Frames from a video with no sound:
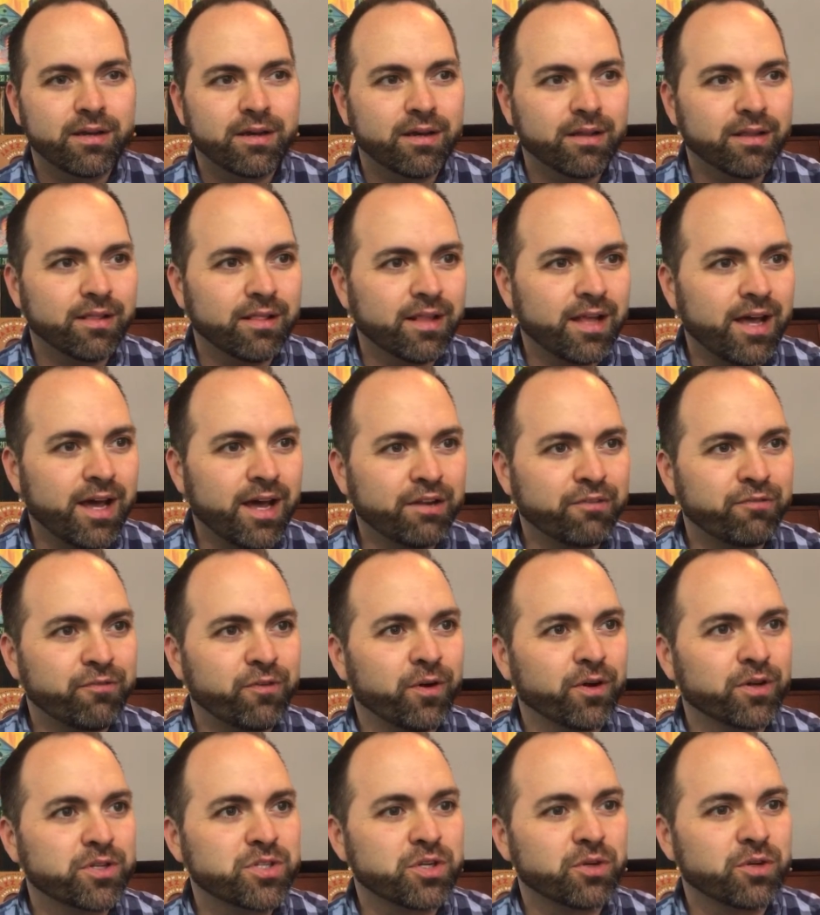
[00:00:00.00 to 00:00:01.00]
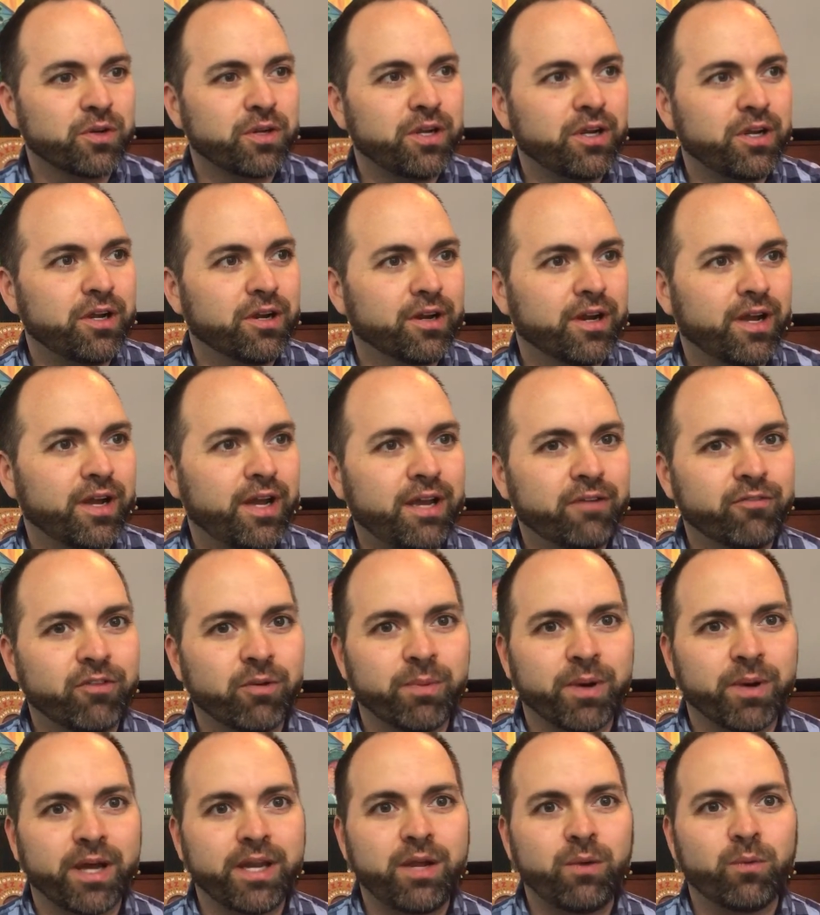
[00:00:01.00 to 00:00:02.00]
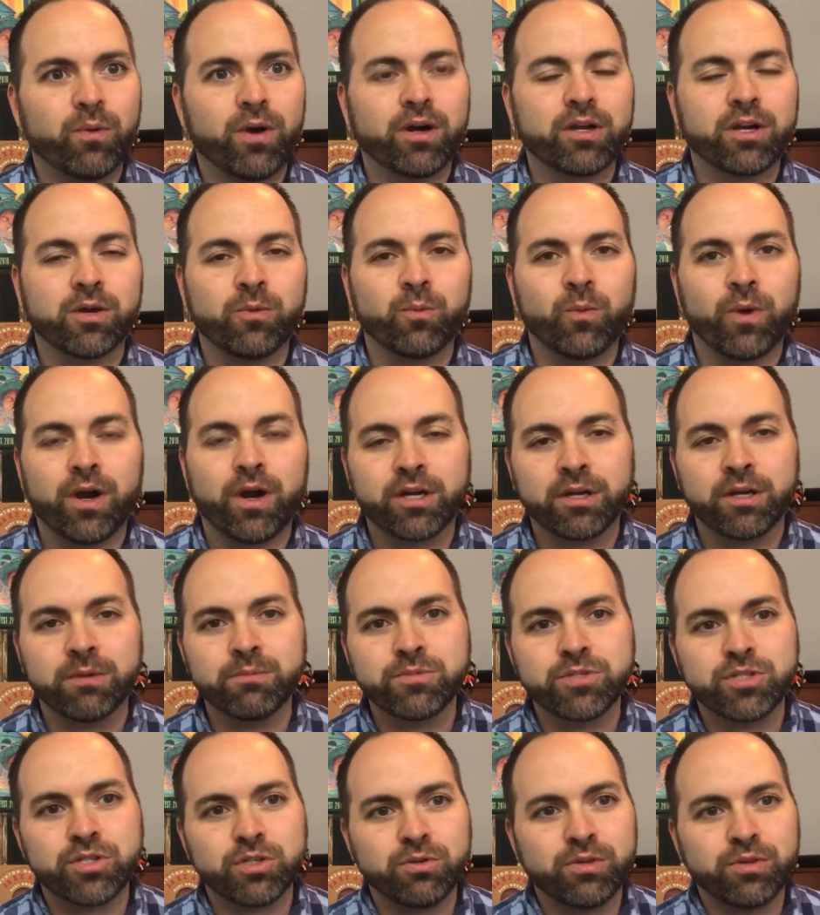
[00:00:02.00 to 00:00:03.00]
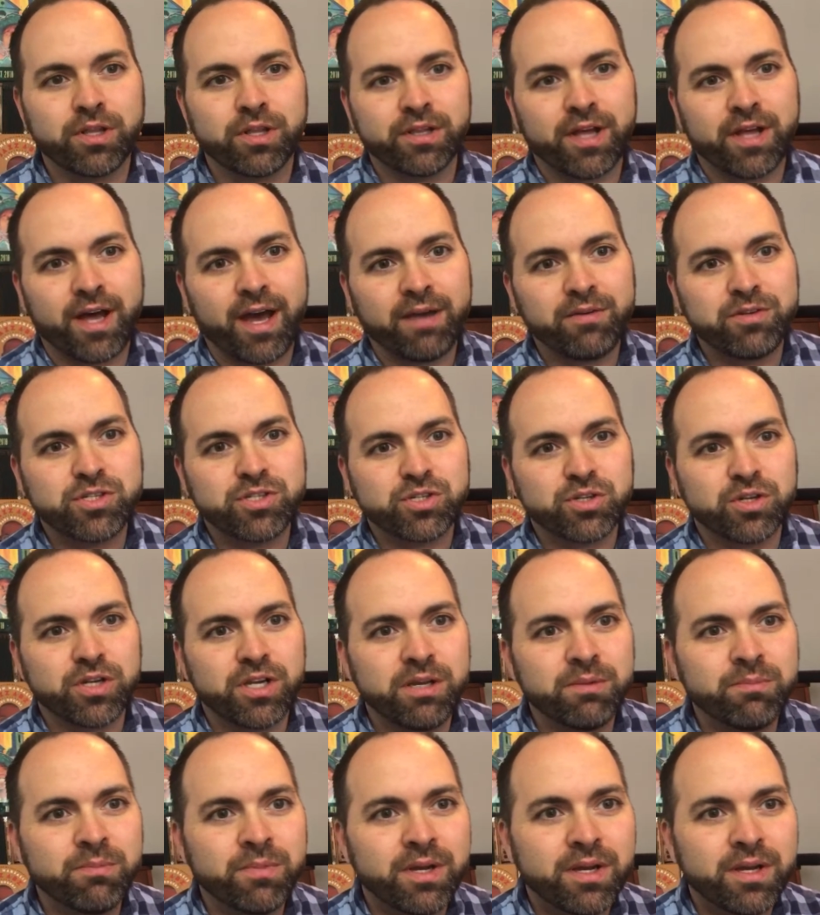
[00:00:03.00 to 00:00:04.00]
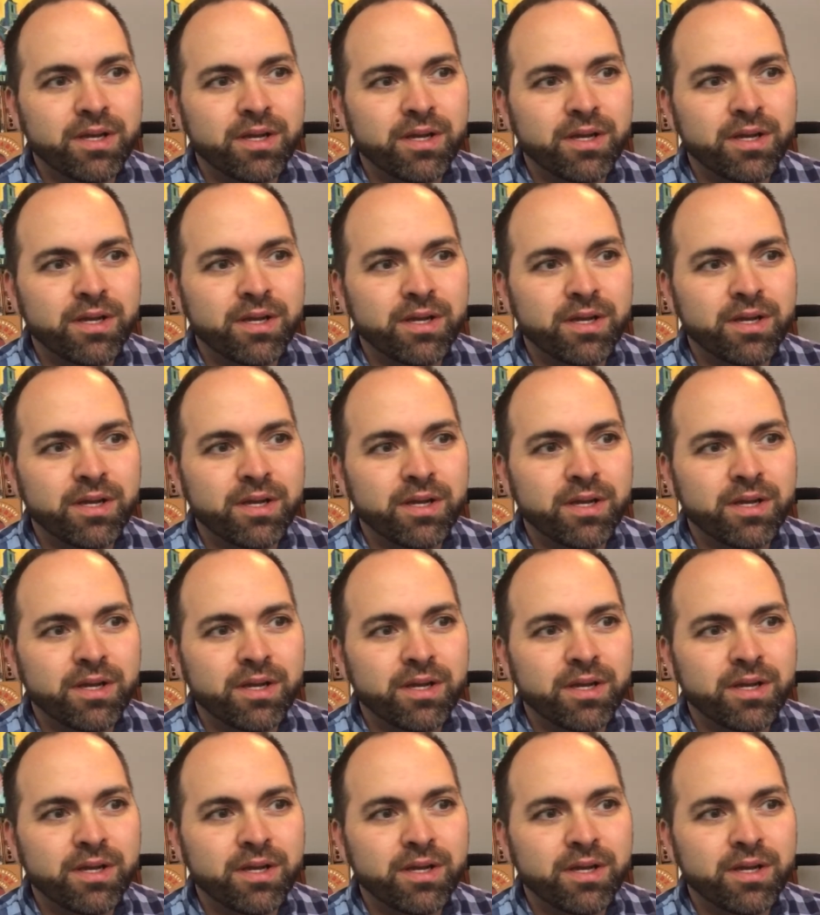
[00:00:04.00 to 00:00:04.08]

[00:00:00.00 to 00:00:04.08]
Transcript: A lot of folks are here. Hey everybody, welcome to the live stream.